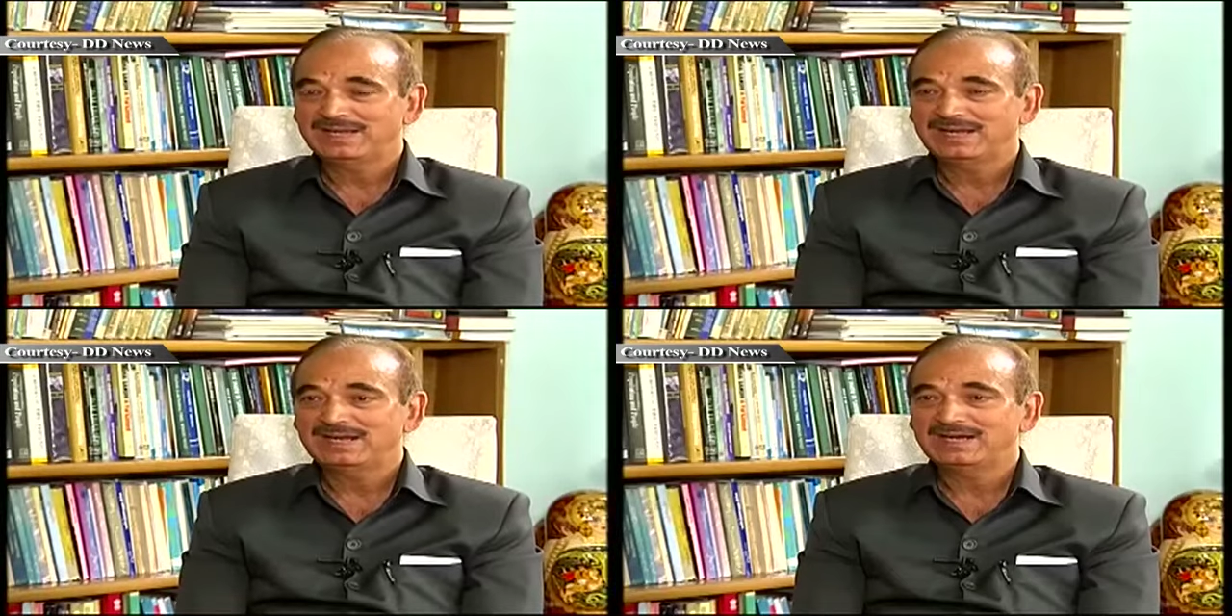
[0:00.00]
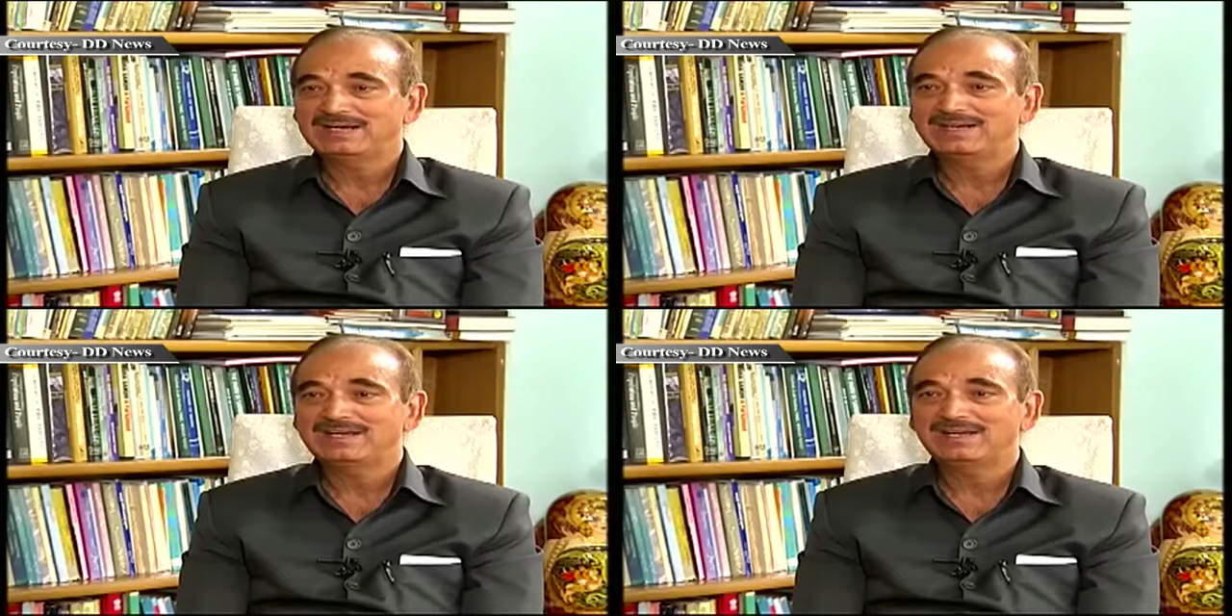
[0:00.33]

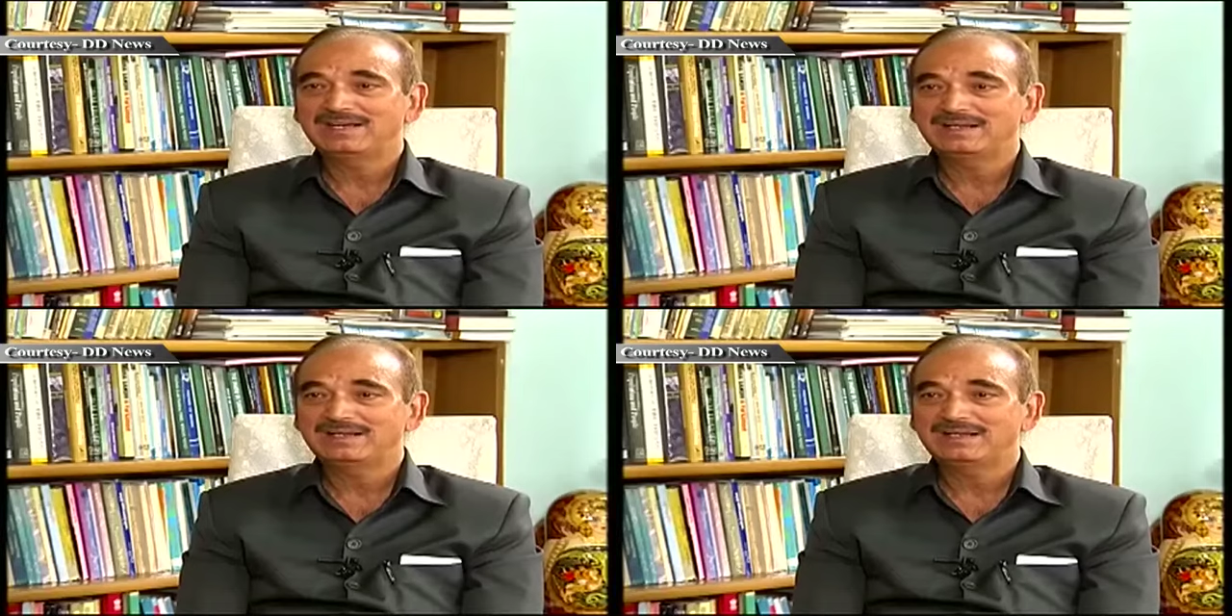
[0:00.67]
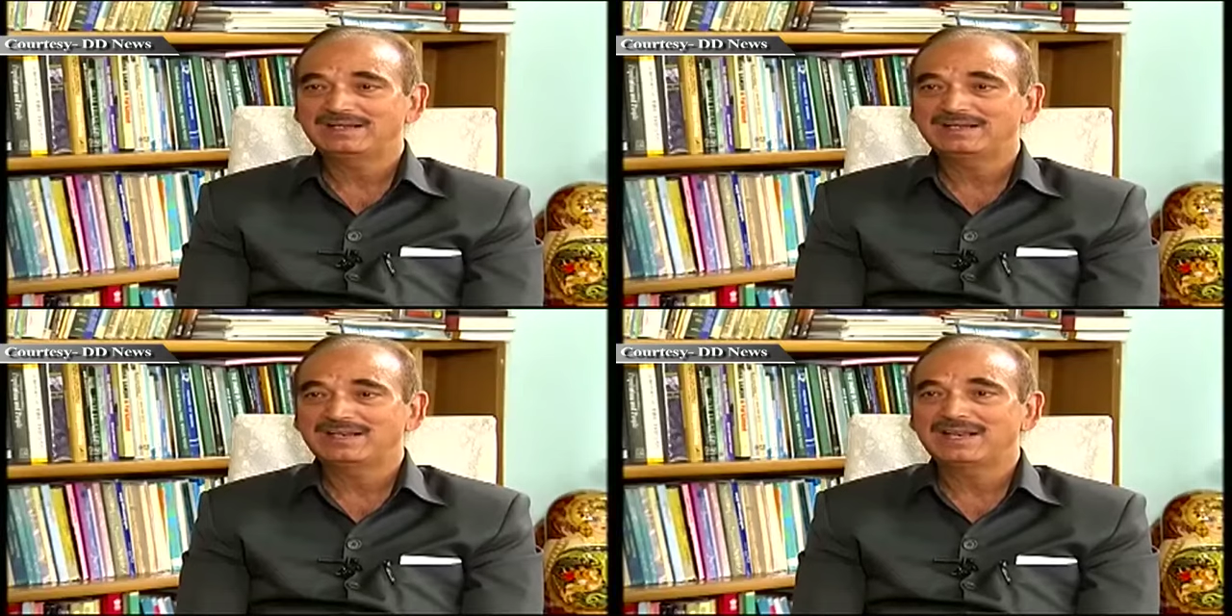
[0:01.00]
And
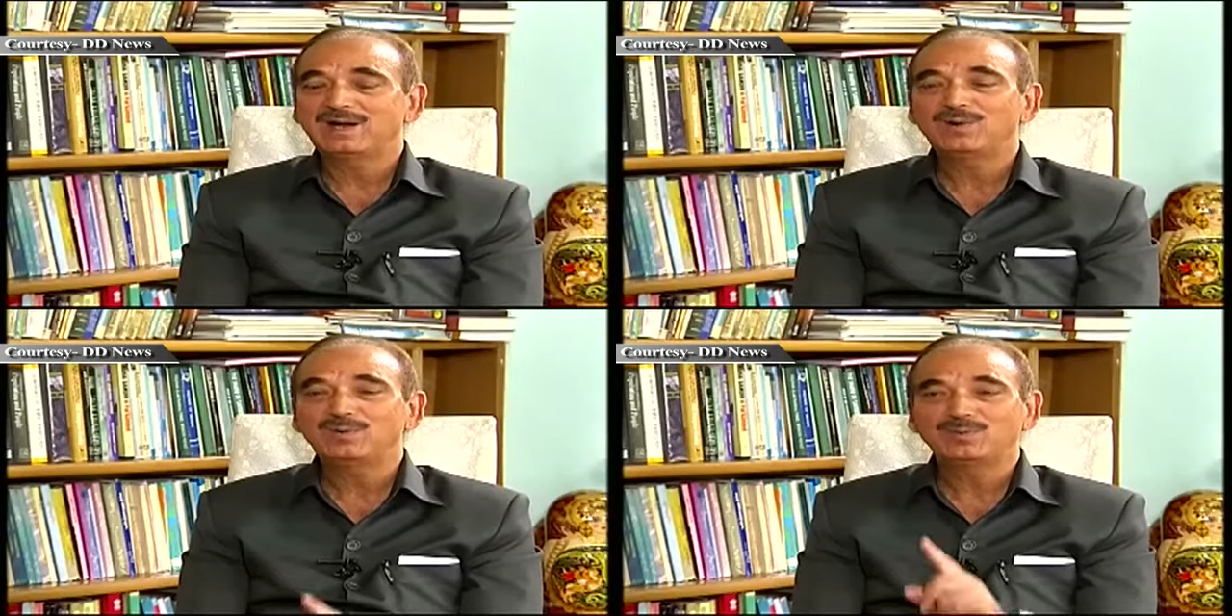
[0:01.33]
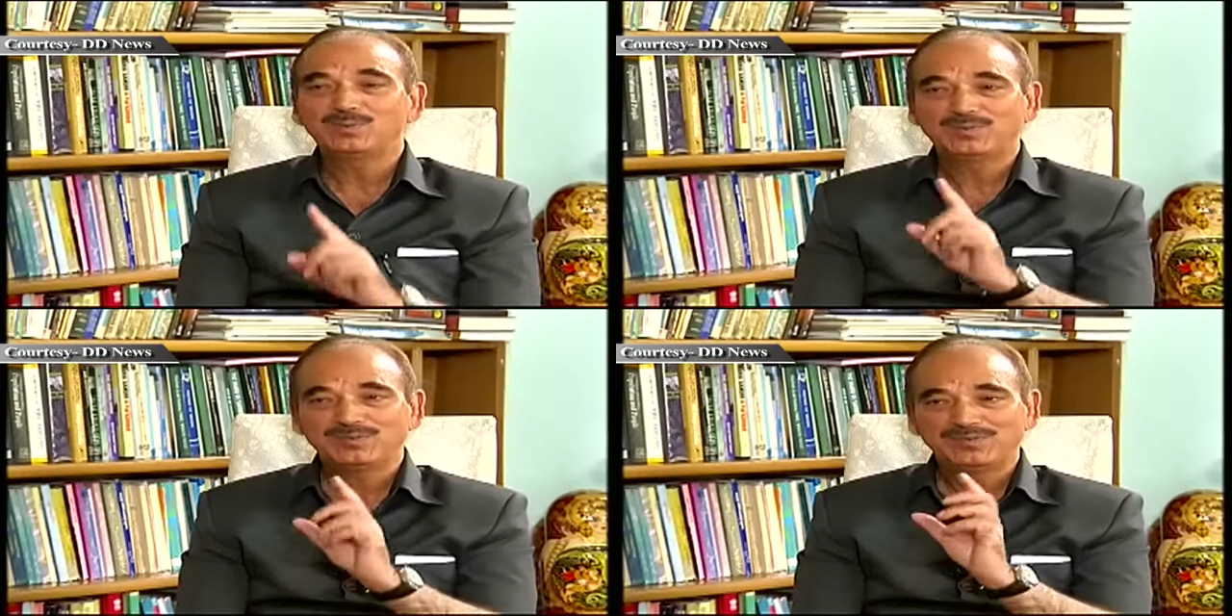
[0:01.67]

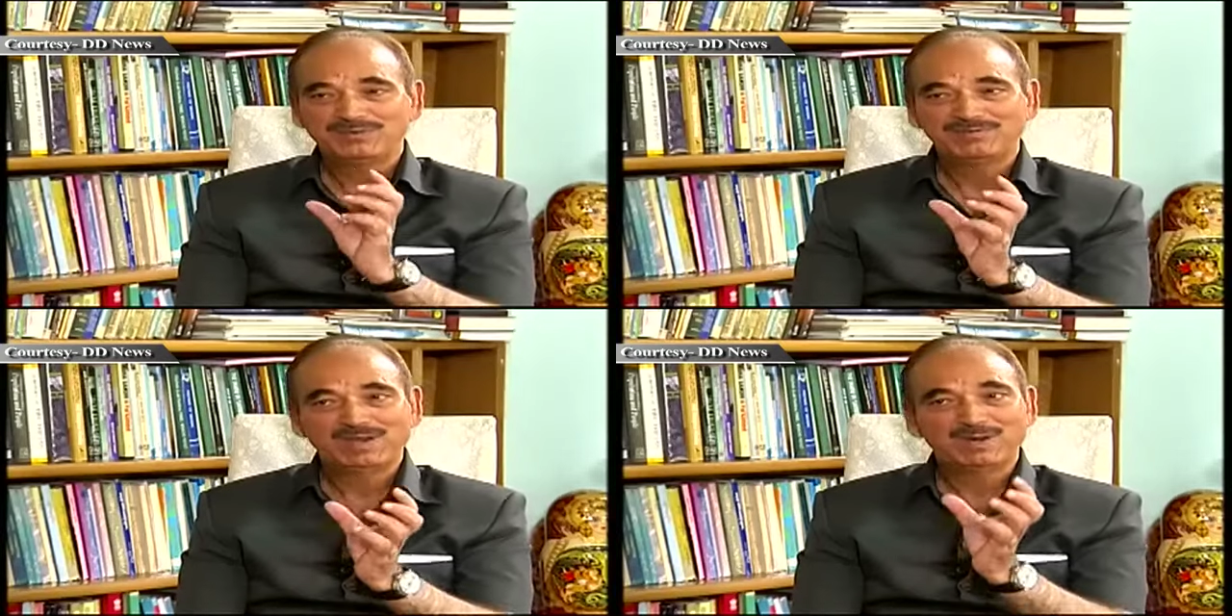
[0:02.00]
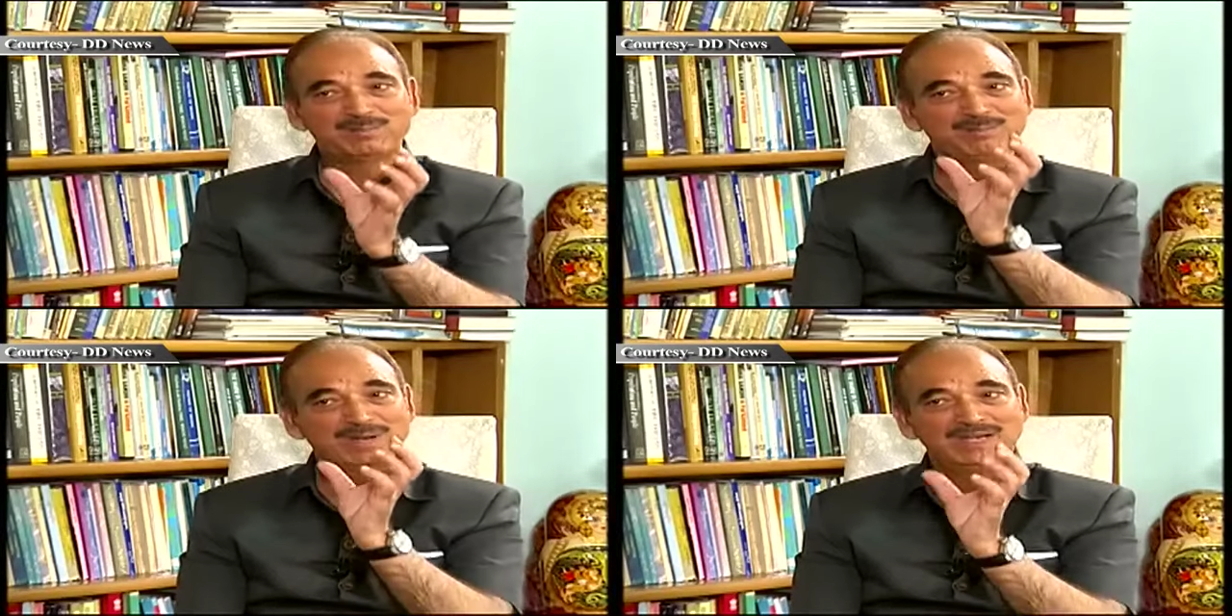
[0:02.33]
now we
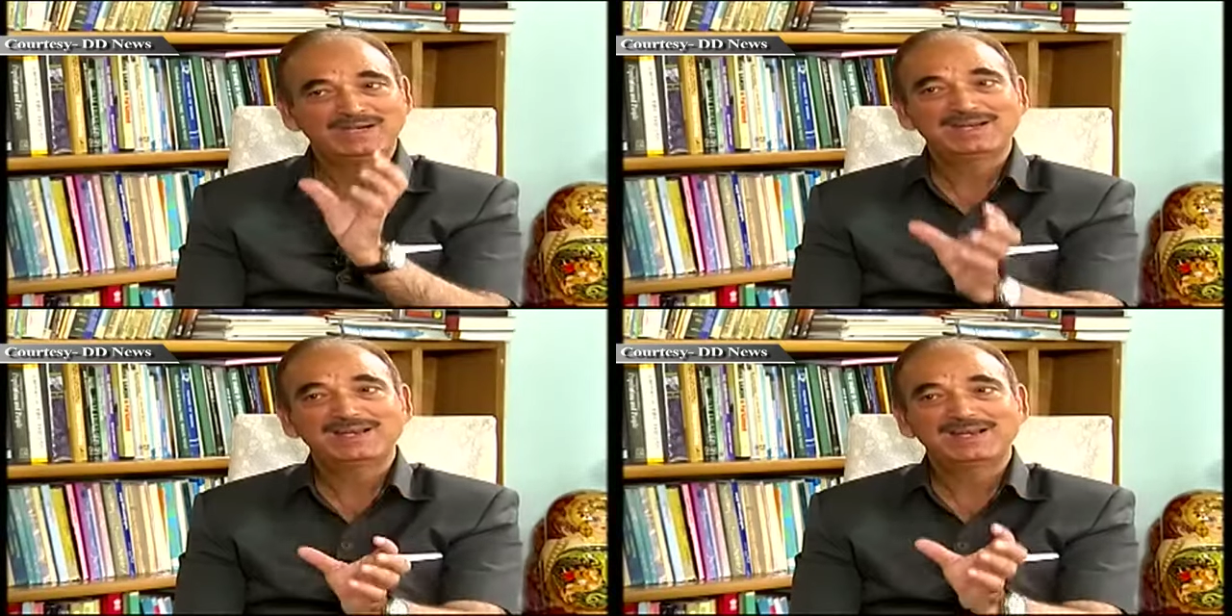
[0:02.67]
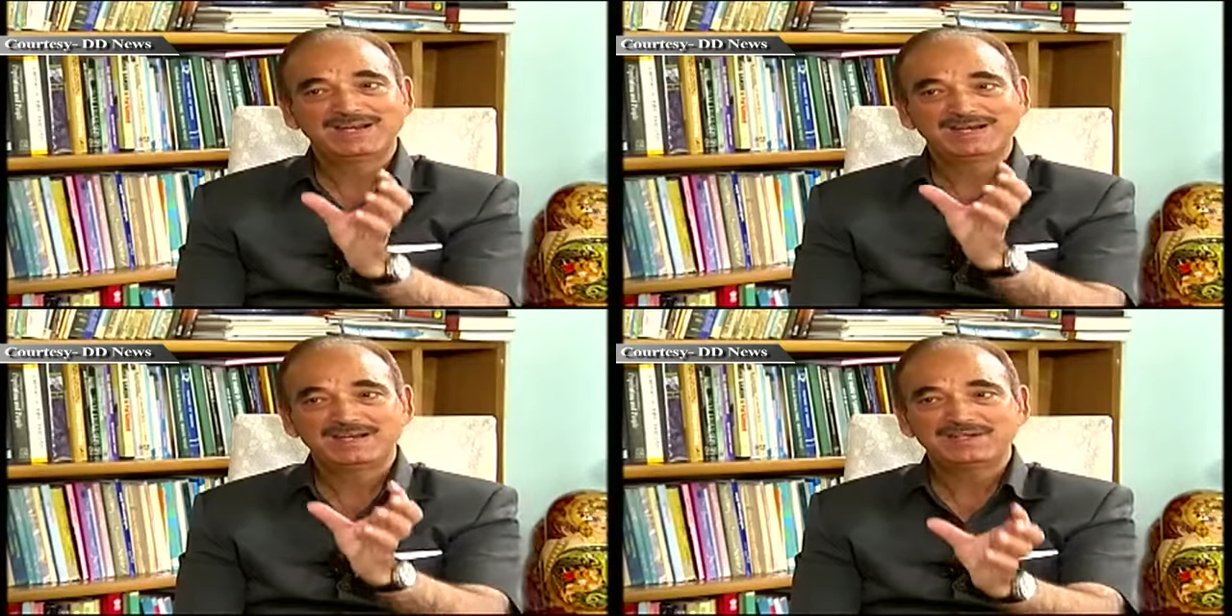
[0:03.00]
have made an
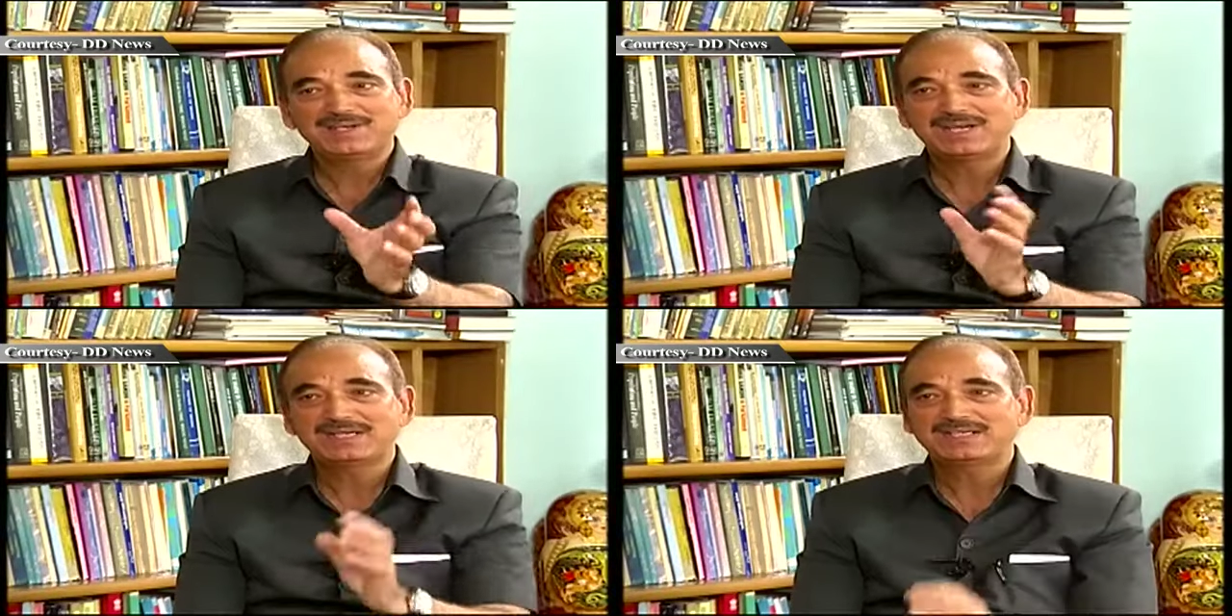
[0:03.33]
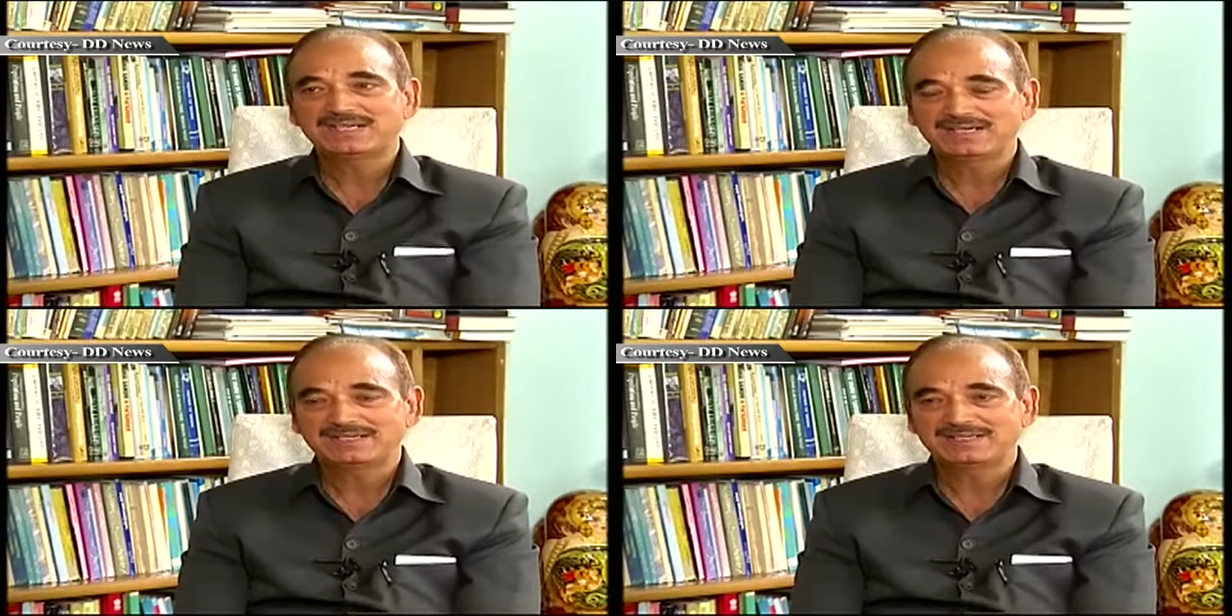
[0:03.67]
additional
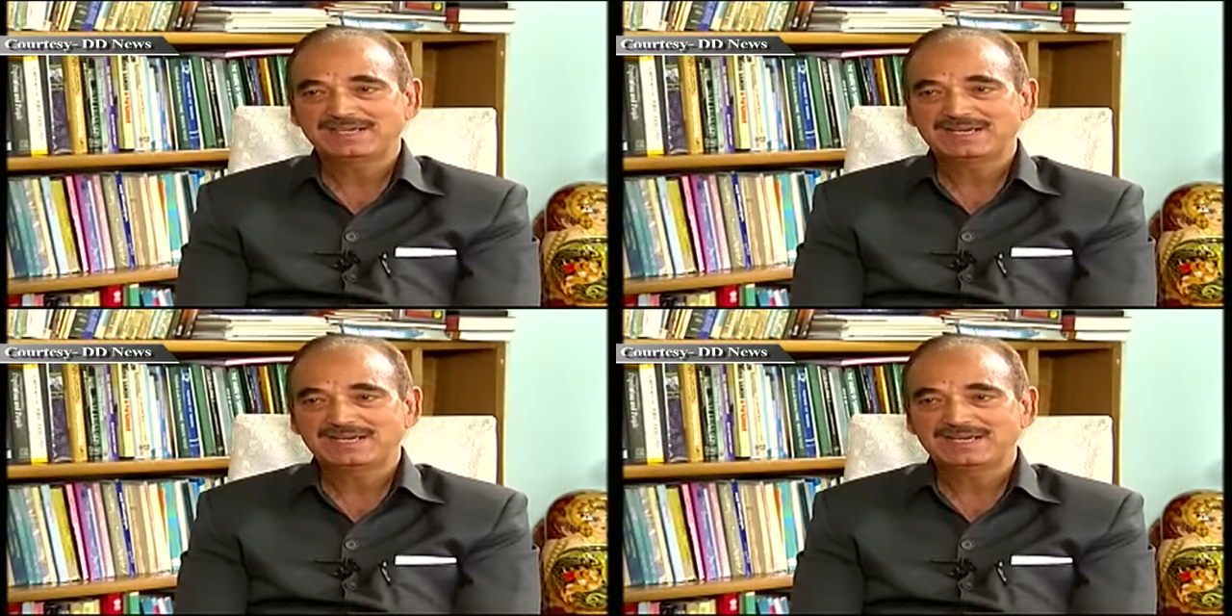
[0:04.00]
change